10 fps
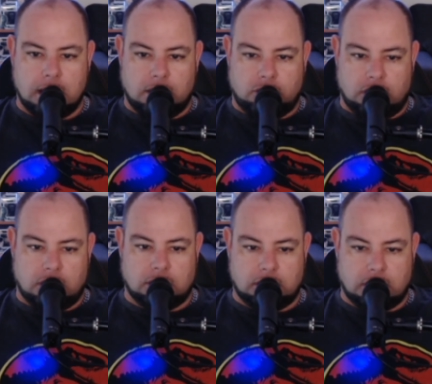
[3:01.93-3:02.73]

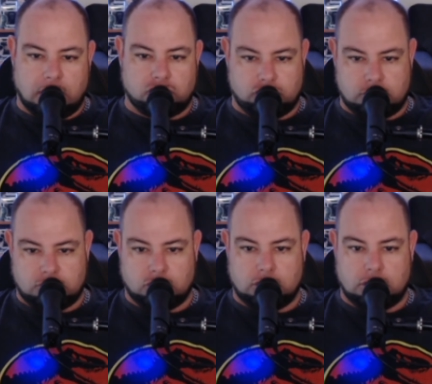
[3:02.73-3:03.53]
then, and the
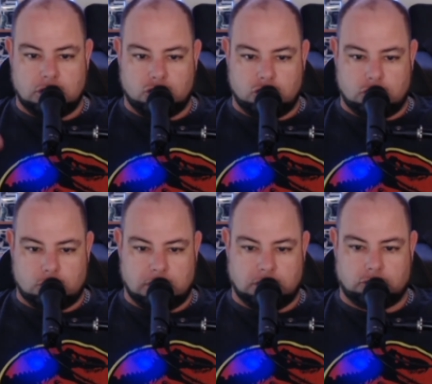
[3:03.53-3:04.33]
script sorted, you do
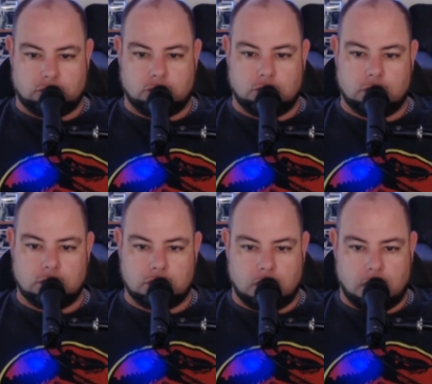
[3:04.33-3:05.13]
your read through,
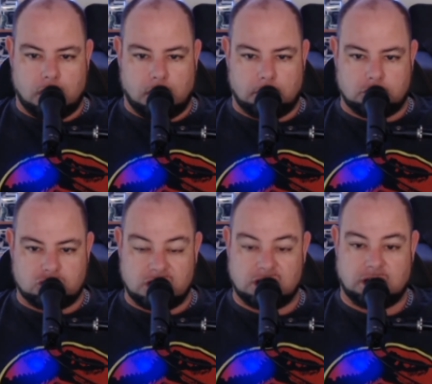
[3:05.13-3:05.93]
you
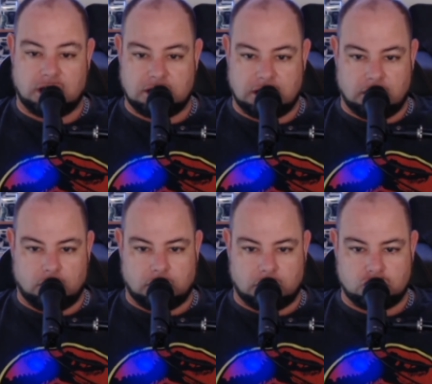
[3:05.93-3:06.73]
set a date, get a
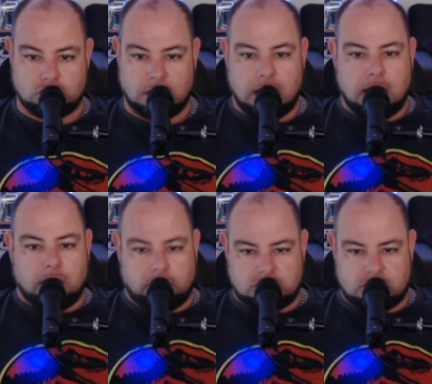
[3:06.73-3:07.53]
location,
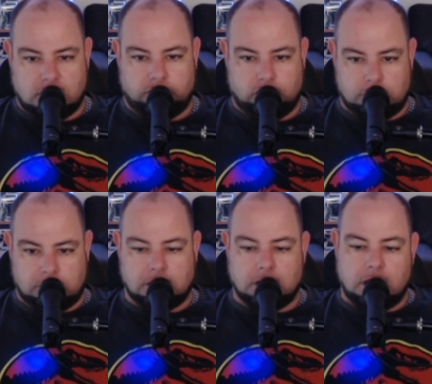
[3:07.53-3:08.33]
then you start
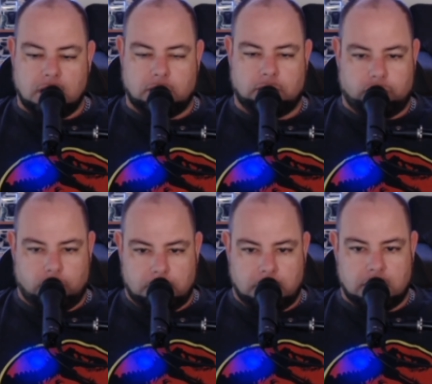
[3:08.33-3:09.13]
filming. Then
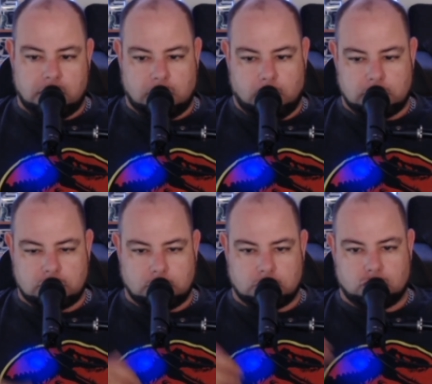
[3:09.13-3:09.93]
from there you go
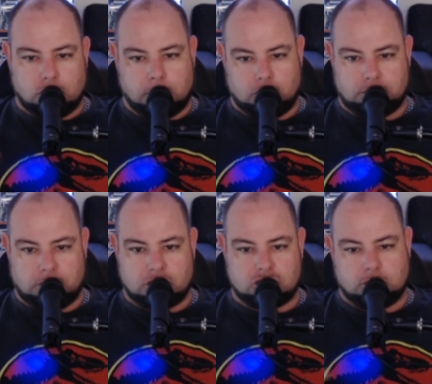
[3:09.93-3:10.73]
into what's called
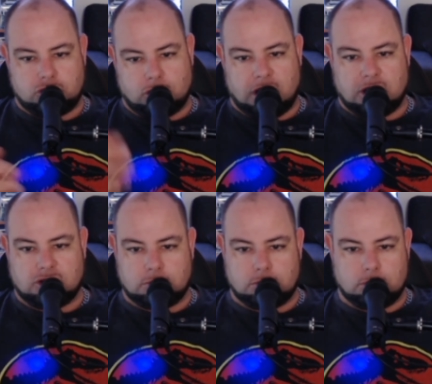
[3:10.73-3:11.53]
post-production, which I'll get
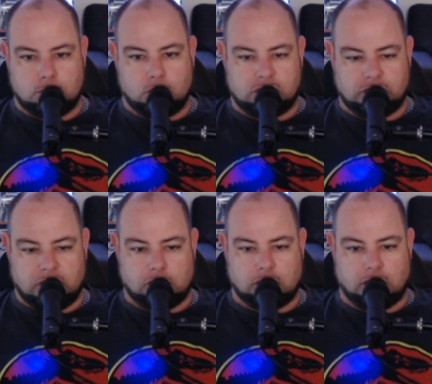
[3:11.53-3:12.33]
into more into
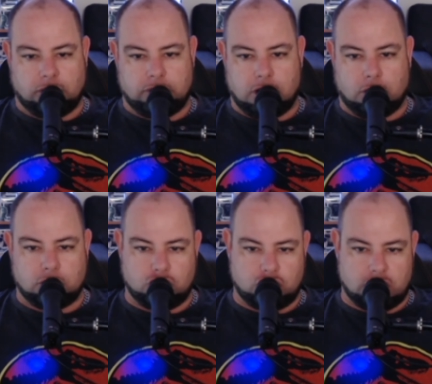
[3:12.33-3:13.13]
that on another video,
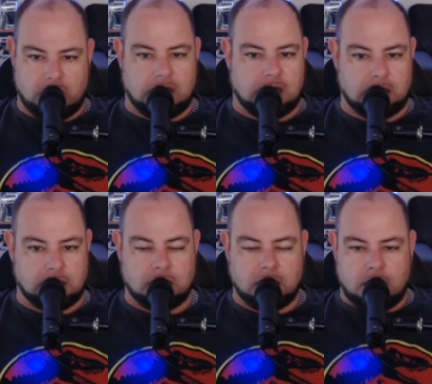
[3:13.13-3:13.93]
which is your
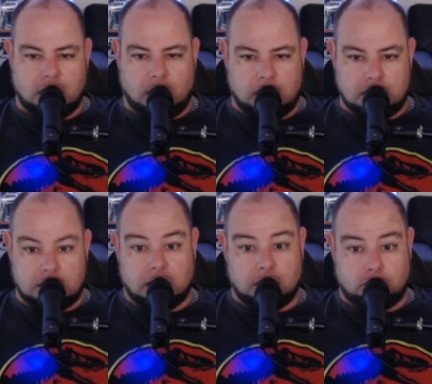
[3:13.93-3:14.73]
editing, your
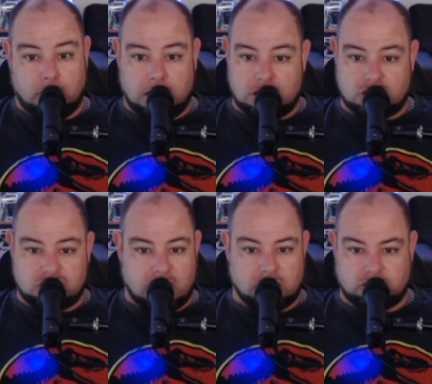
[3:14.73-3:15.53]
color grading, your
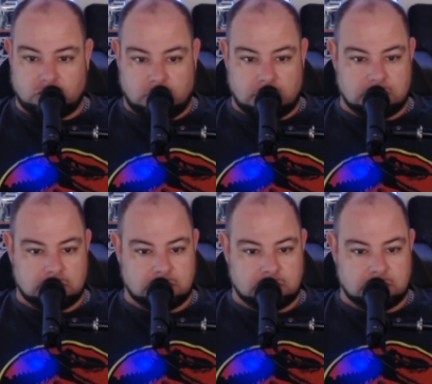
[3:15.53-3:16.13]
sound design,